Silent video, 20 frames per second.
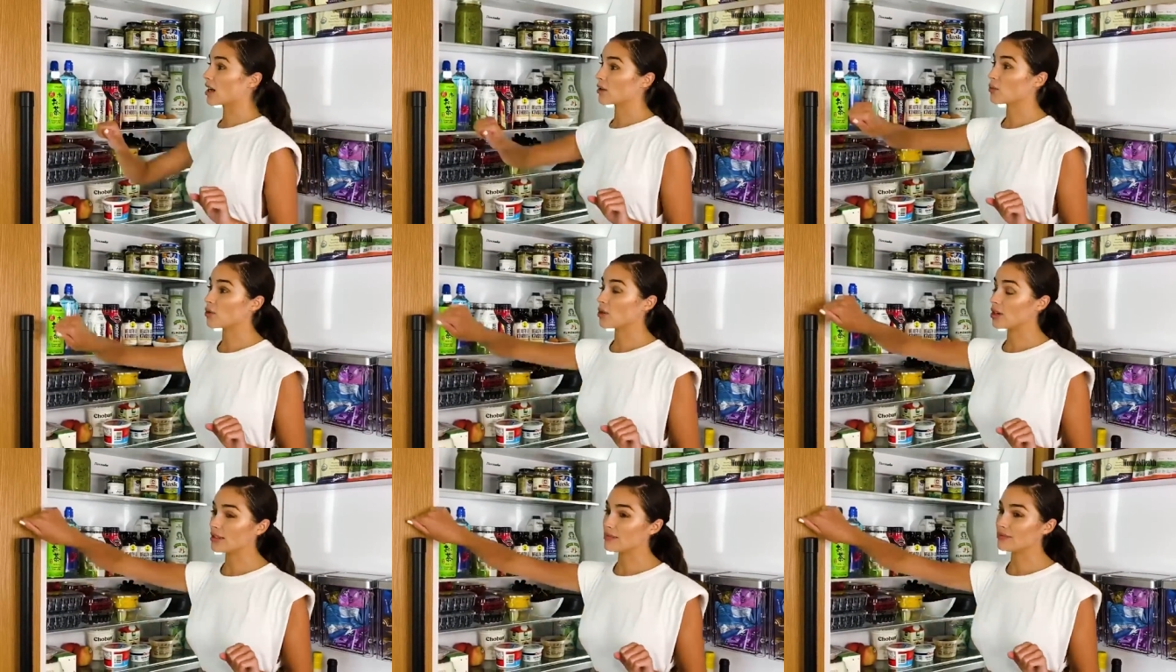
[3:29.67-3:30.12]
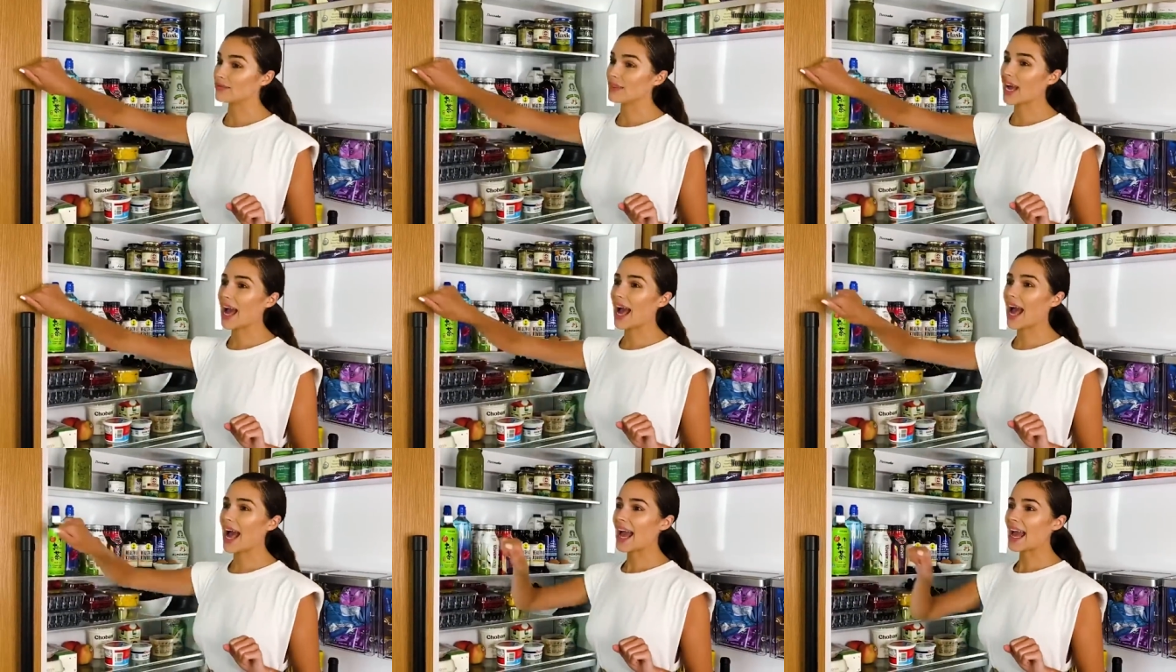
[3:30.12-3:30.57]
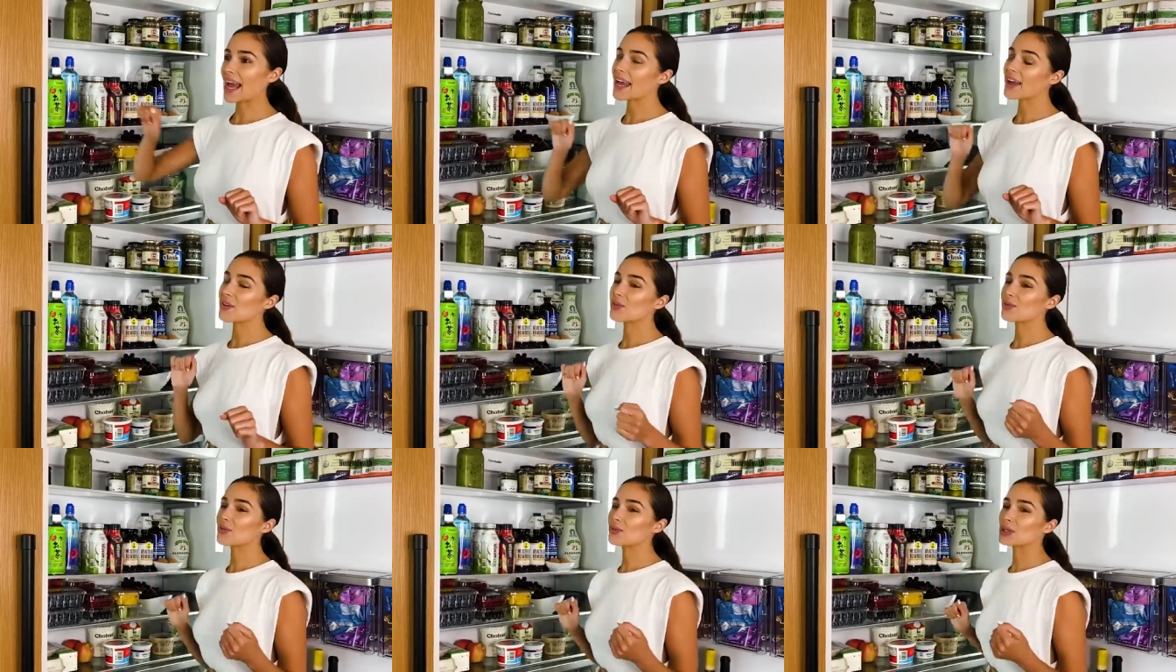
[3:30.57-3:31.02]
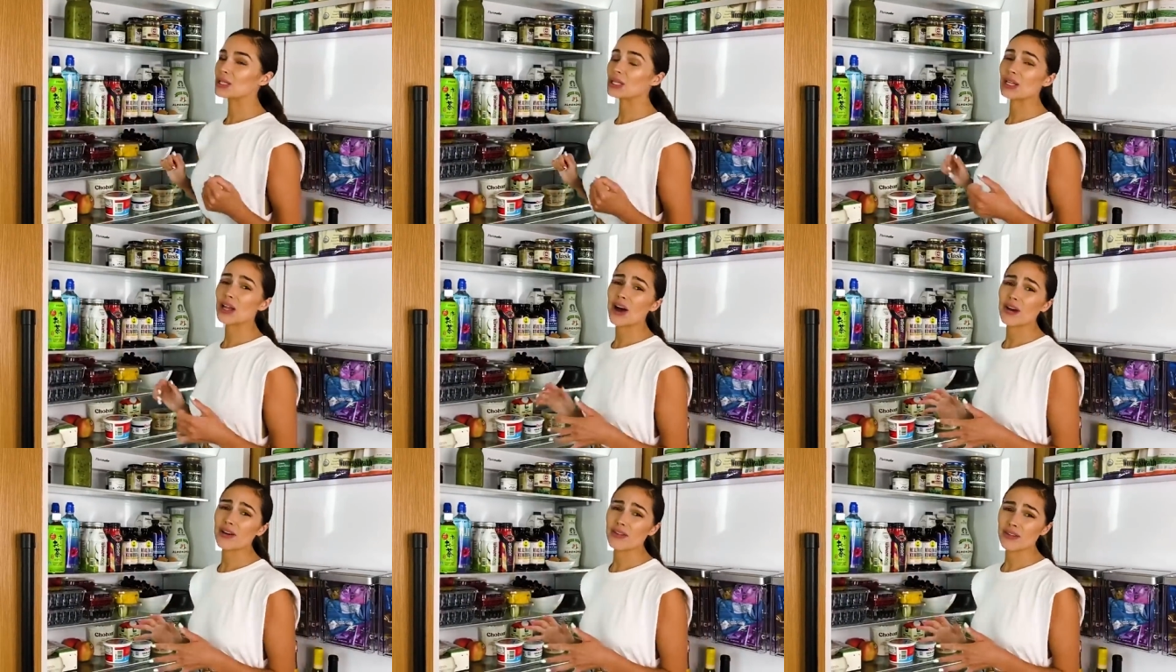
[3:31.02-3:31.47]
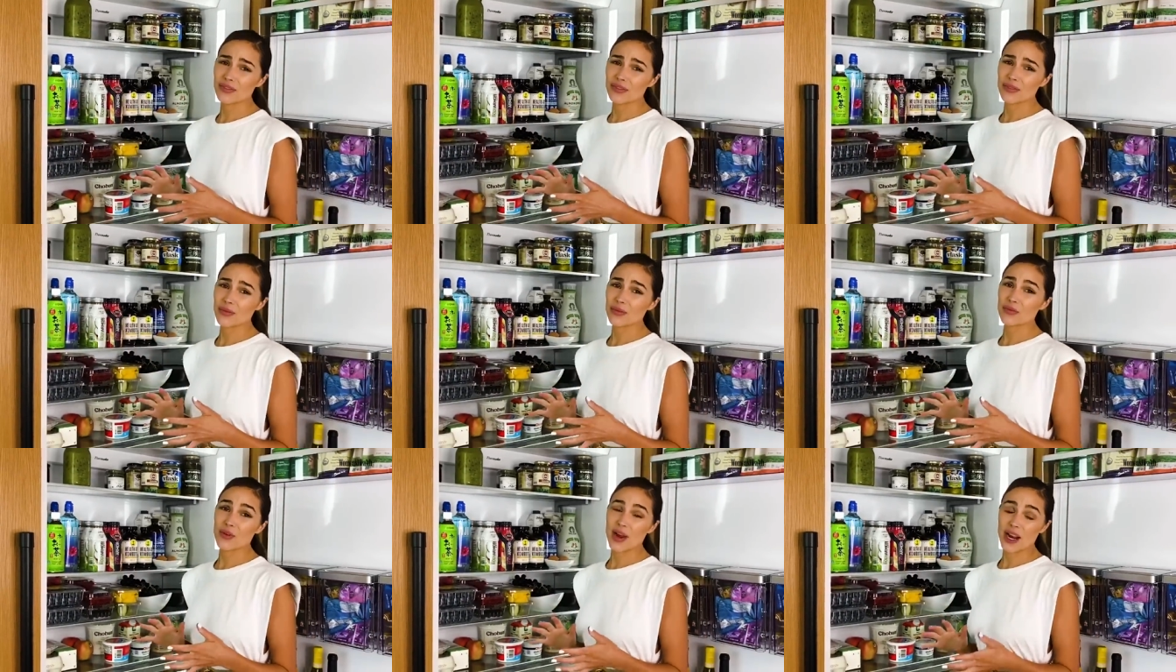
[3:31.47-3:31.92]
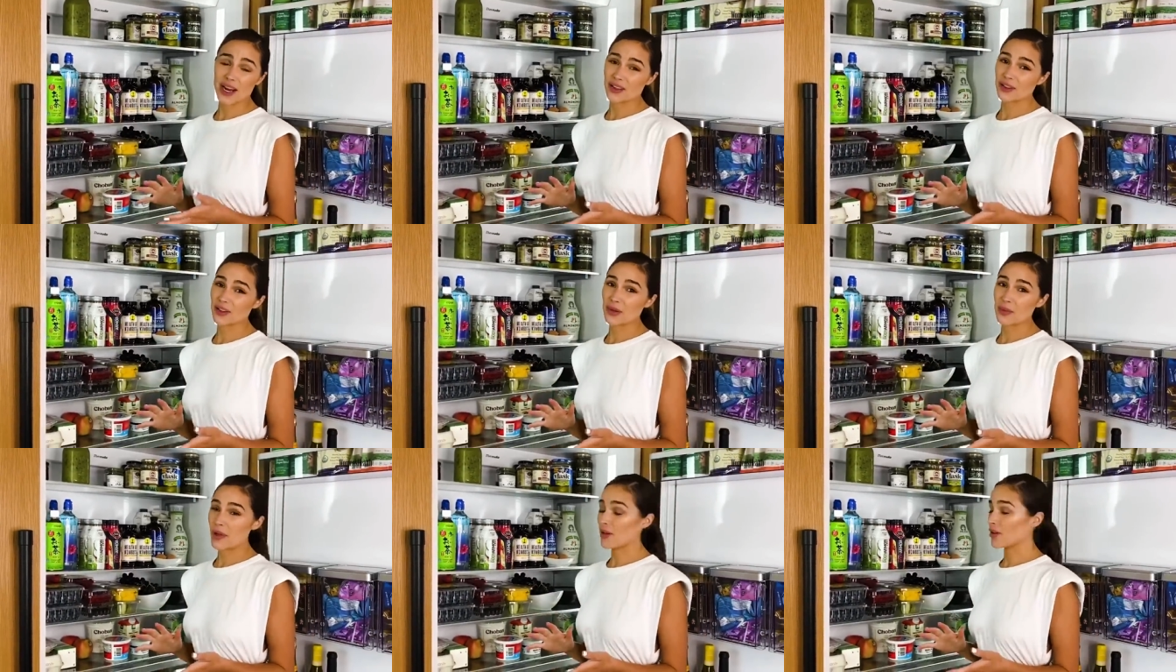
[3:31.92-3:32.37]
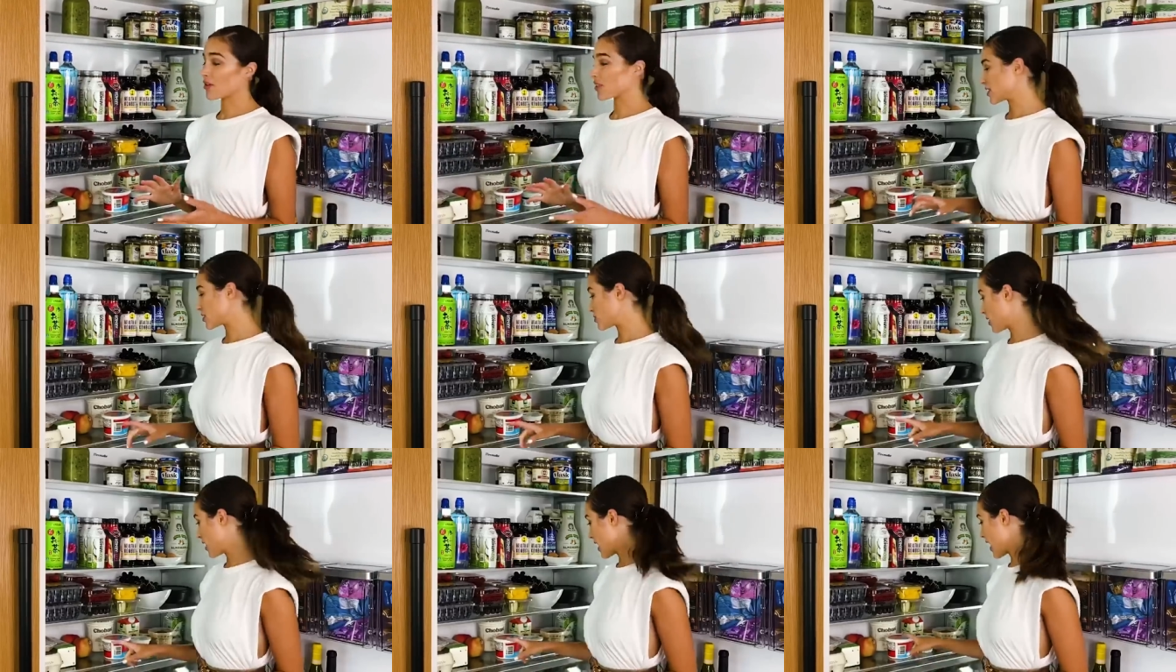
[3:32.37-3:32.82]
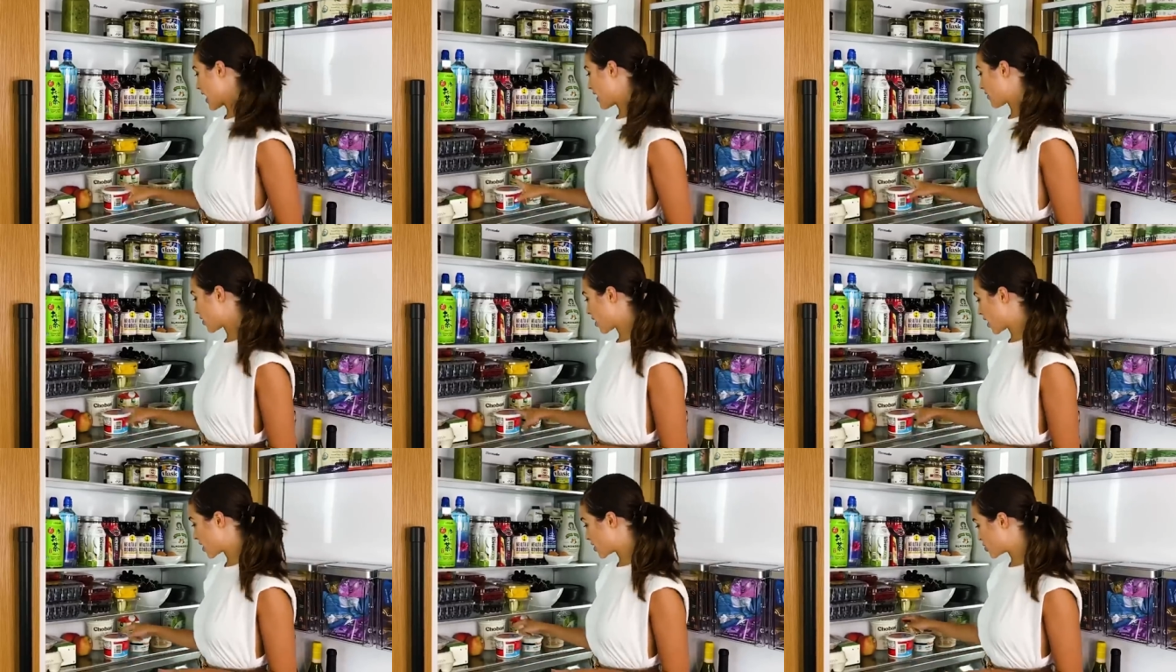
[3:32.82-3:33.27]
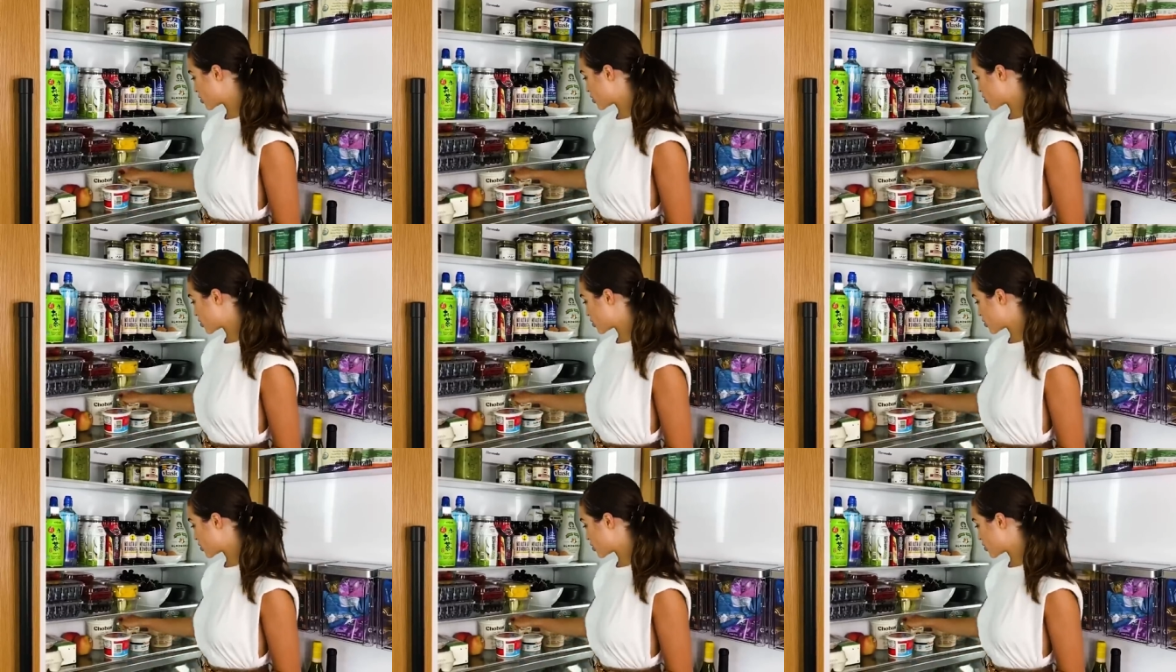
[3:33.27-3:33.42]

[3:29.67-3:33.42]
on wood, I love regular milk. That's why I have cottage